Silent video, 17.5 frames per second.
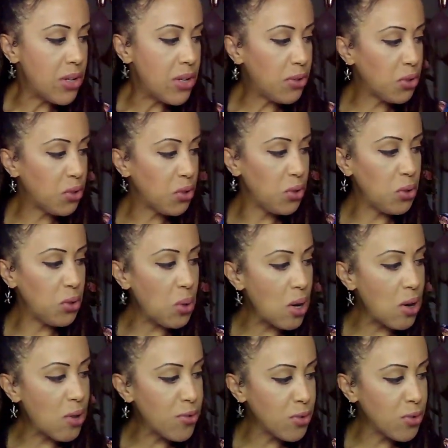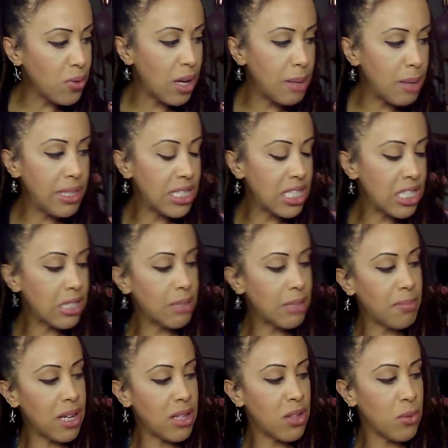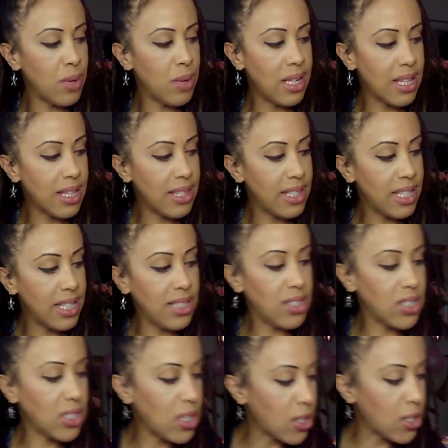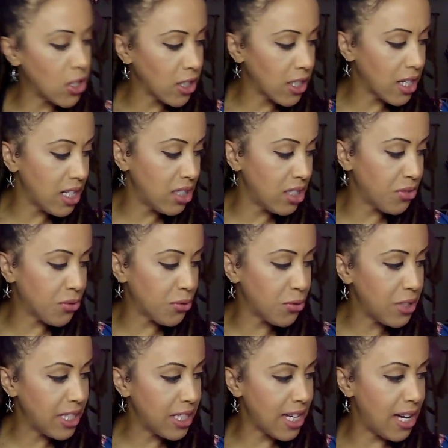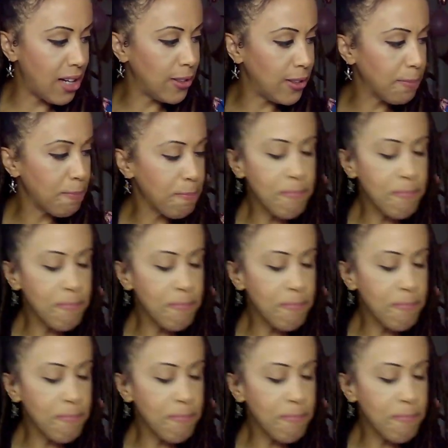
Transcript: too overwhelming just by the way that things are kind of written out.